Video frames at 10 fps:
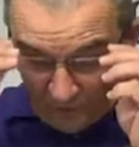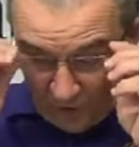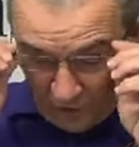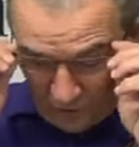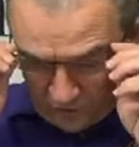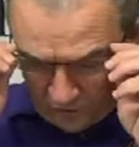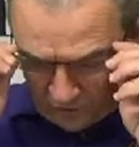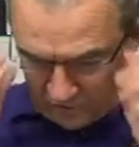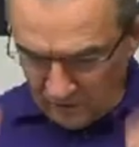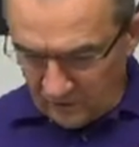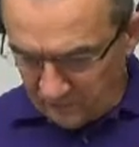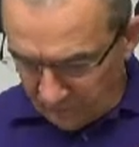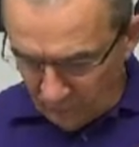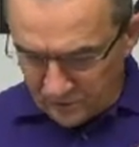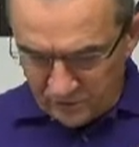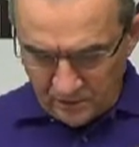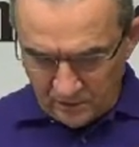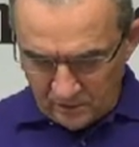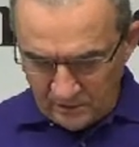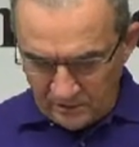their daughters,
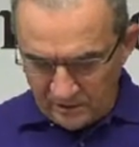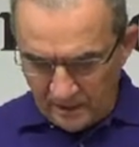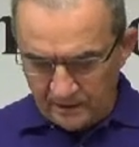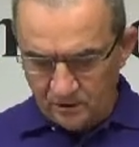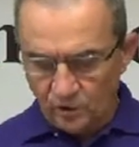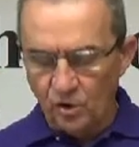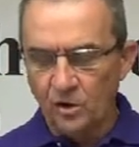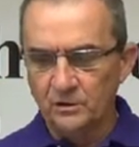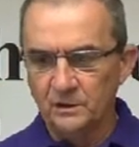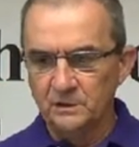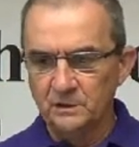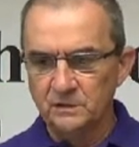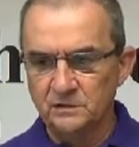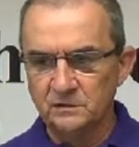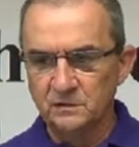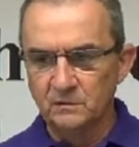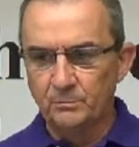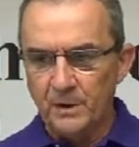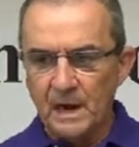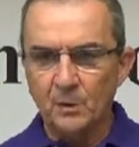unfortunately, got caught in this
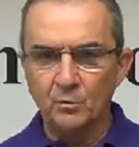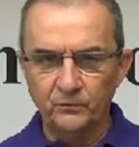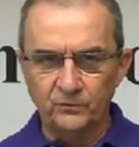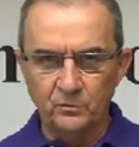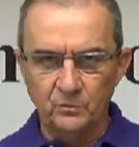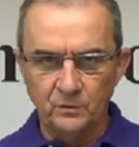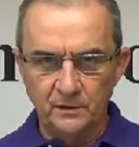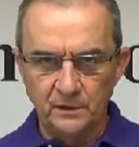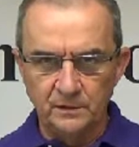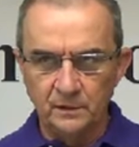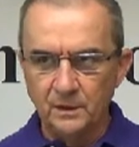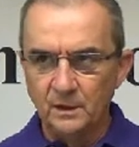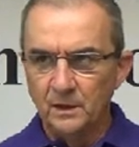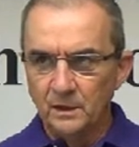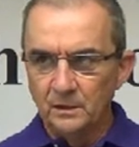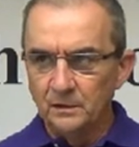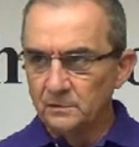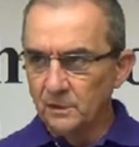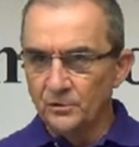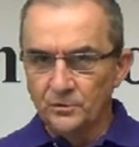powerful and
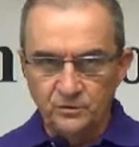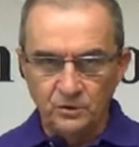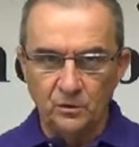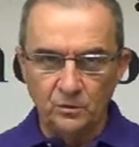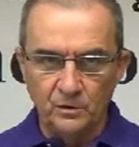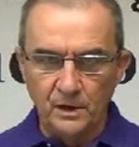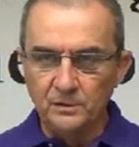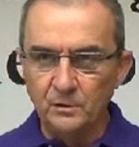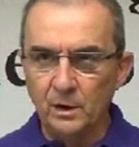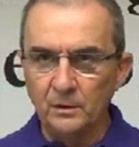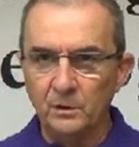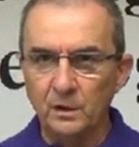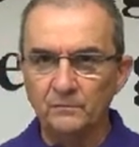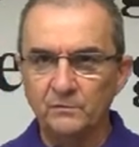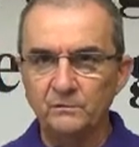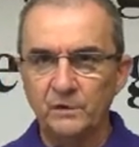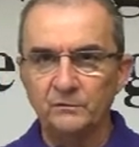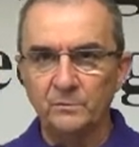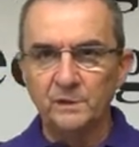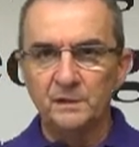undertow. And, and if you've
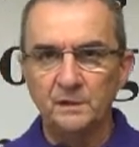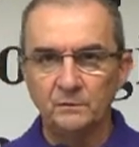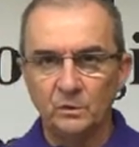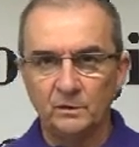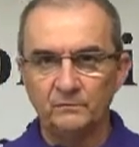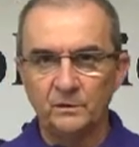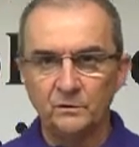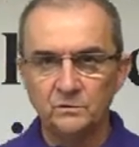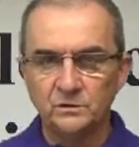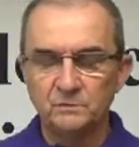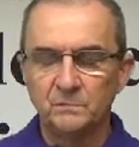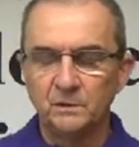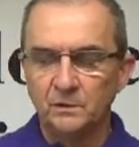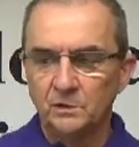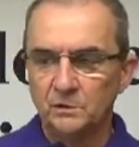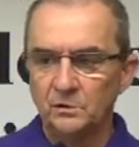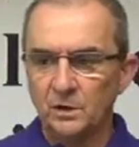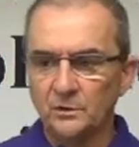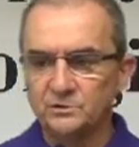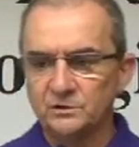ever been in one of those, you
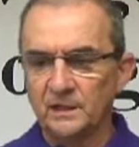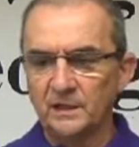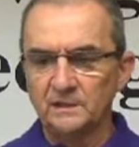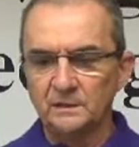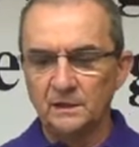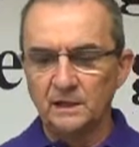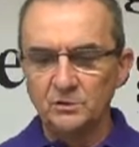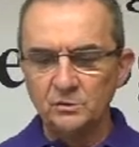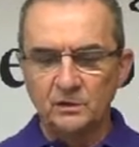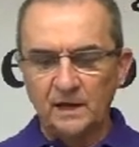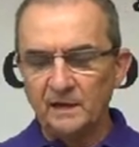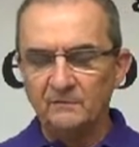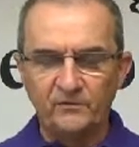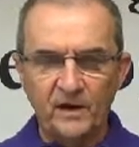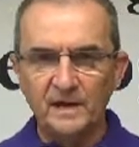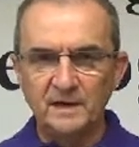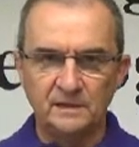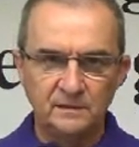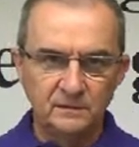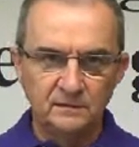understand that you can't fight
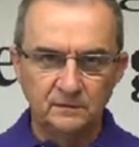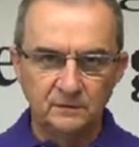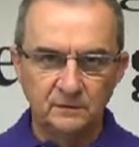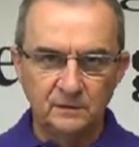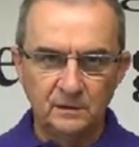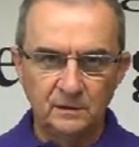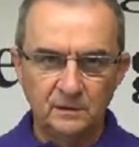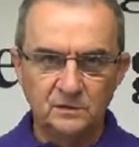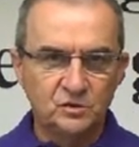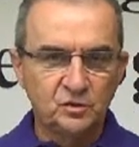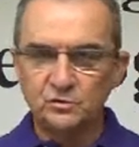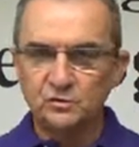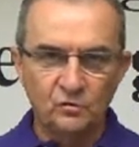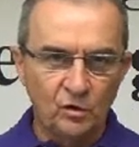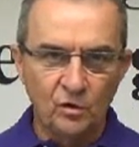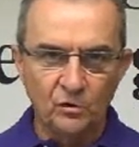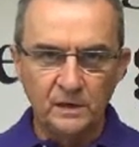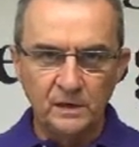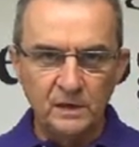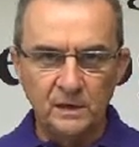it. It's too strong
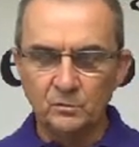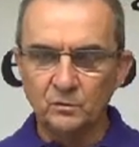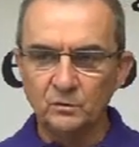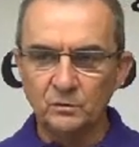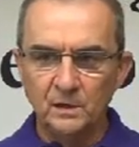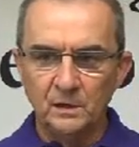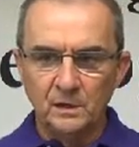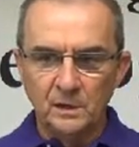and it will,